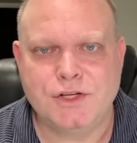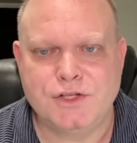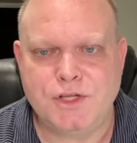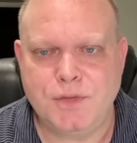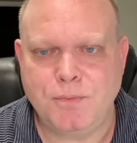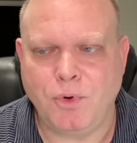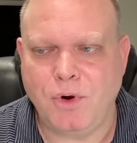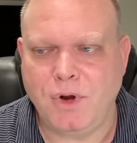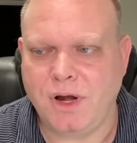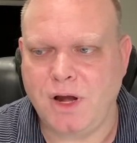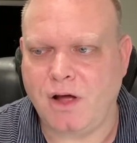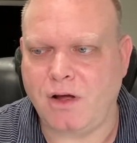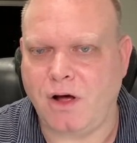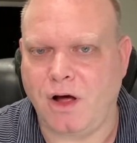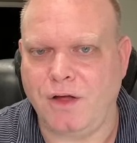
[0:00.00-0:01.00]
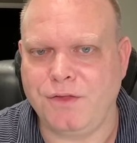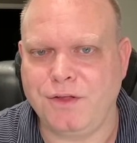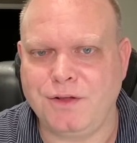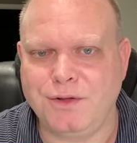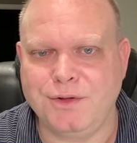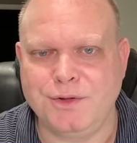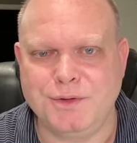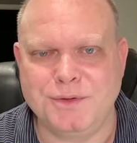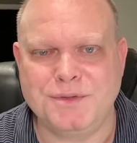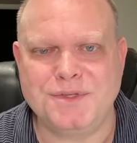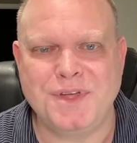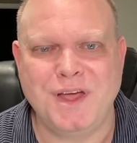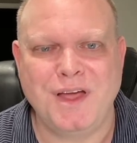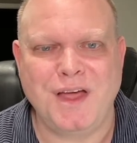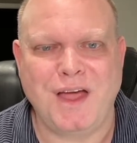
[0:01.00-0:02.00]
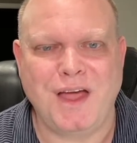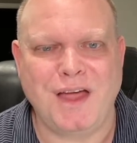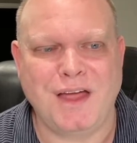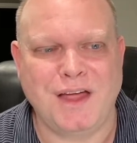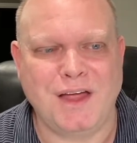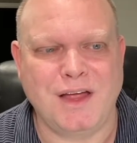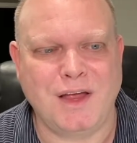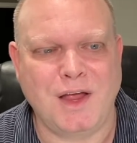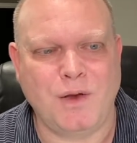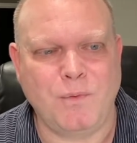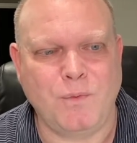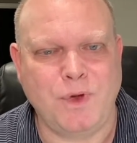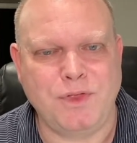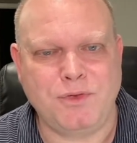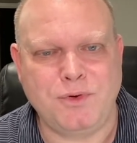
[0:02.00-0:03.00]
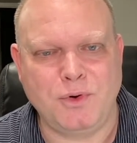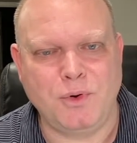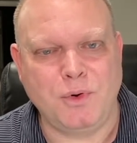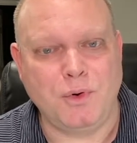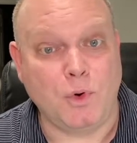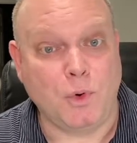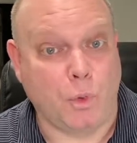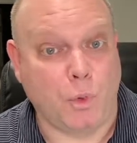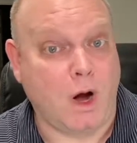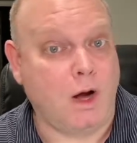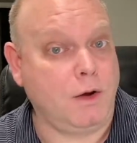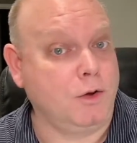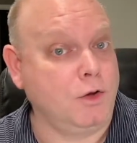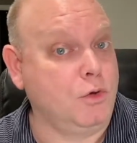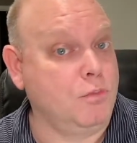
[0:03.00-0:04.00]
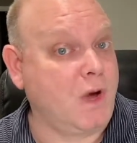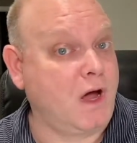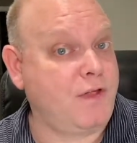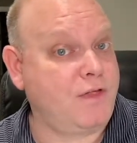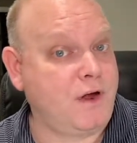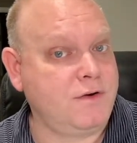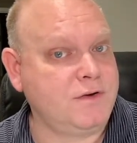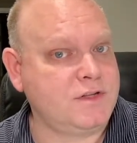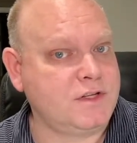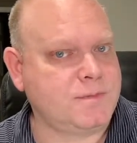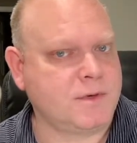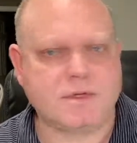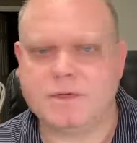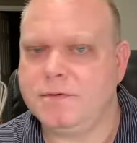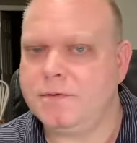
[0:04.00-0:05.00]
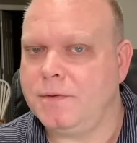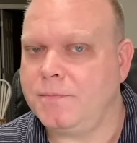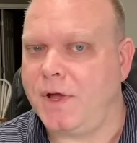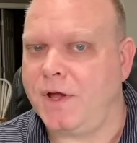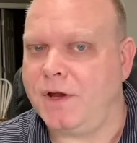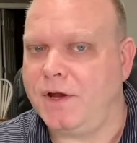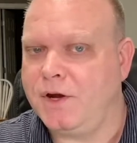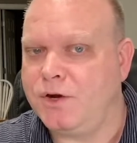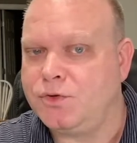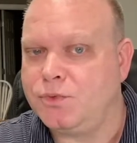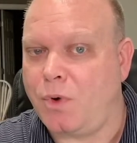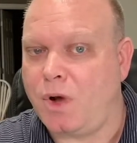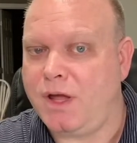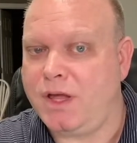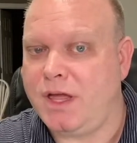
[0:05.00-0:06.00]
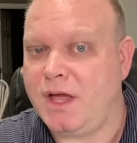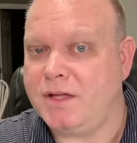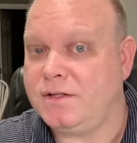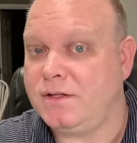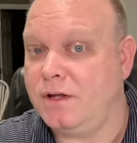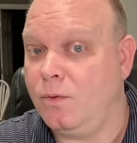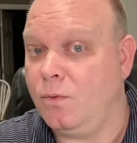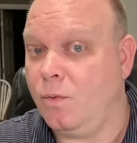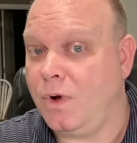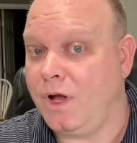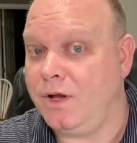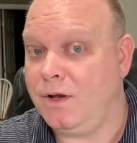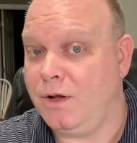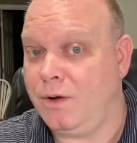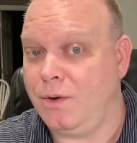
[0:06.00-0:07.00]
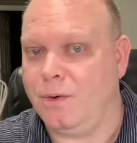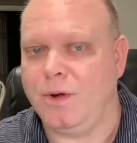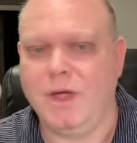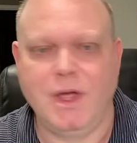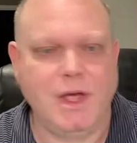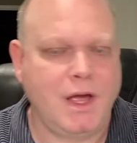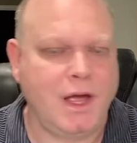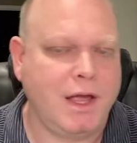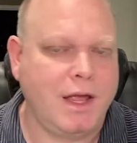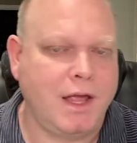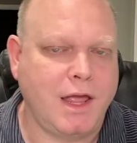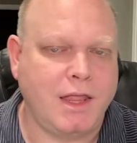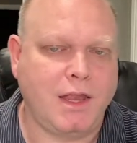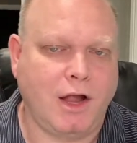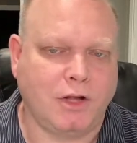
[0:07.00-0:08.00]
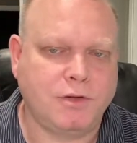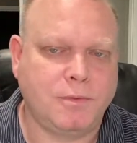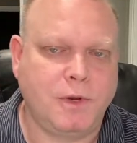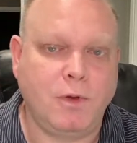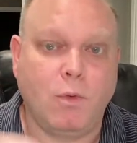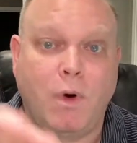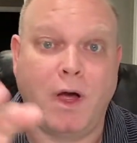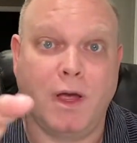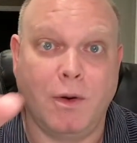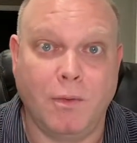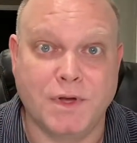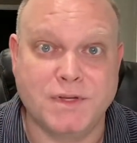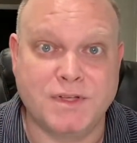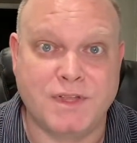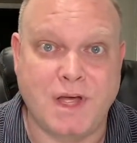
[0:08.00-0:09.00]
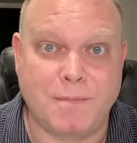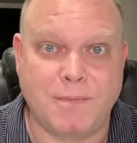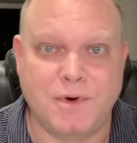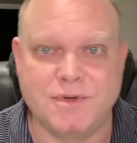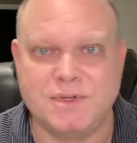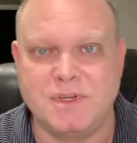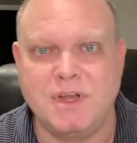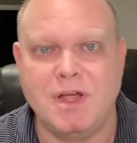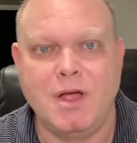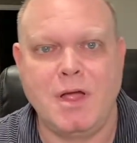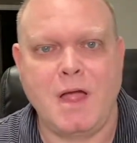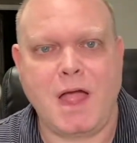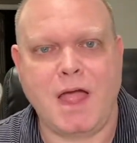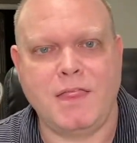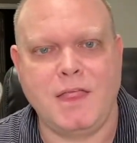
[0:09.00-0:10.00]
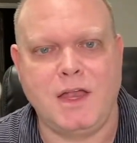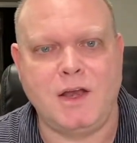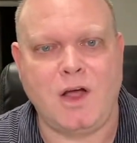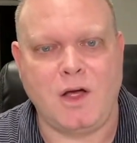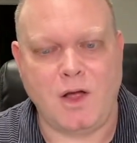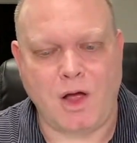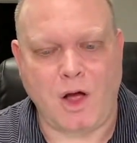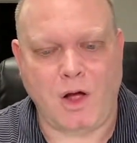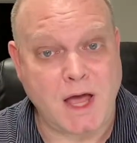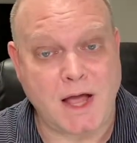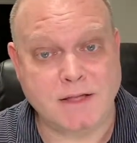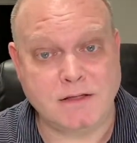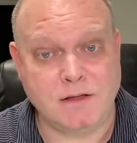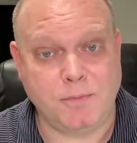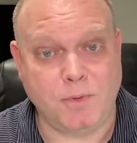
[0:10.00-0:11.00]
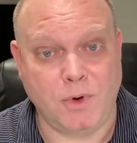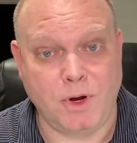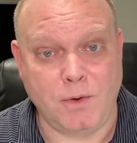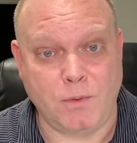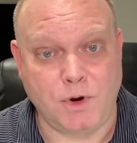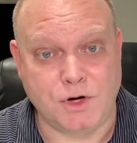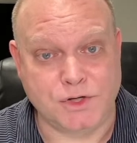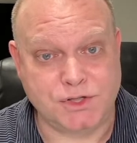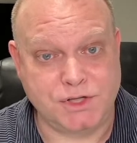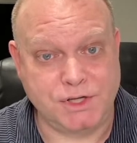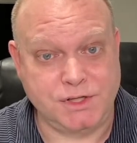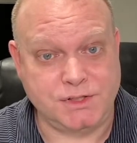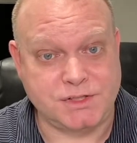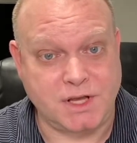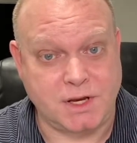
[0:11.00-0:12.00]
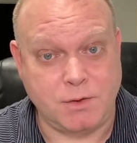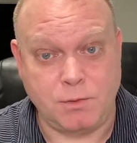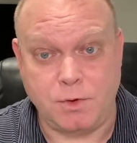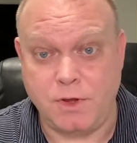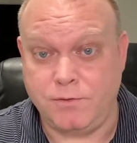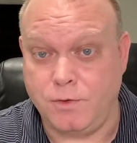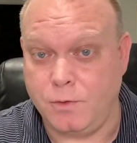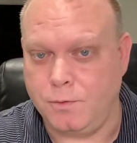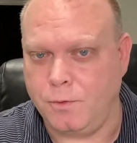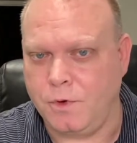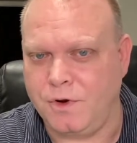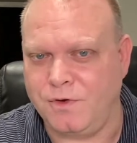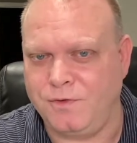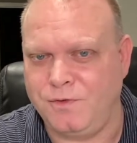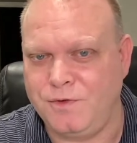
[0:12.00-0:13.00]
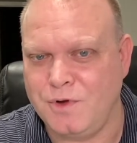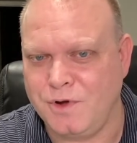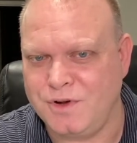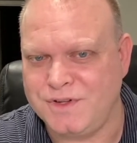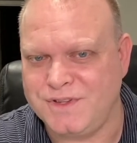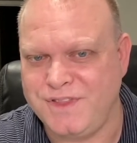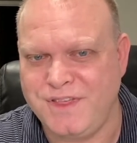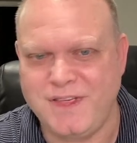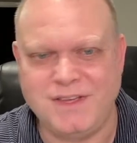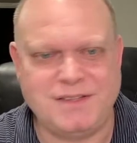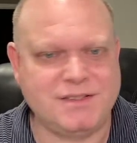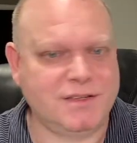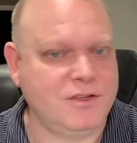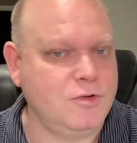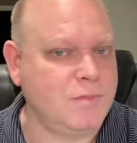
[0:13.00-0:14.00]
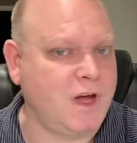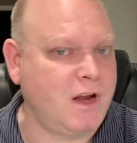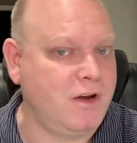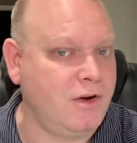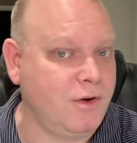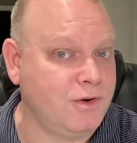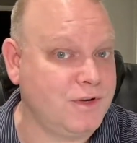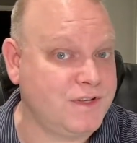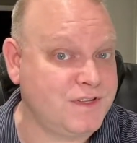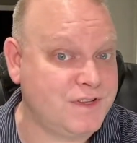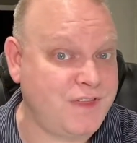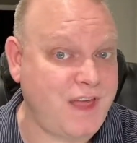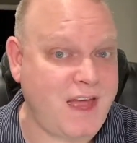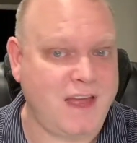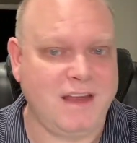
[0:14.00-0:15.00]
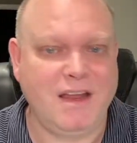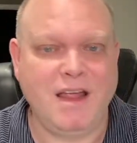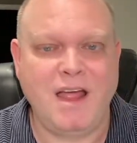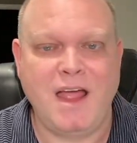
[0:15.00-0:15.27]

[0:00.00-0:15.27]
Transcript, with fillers: she pointed out all the clues and, and went through well, you might have thought it was this person, but here's why yes and why no, and, and ultimately why it wasn't that person. And then got to the point where she said, if you would have noticed this, you might have noticed that,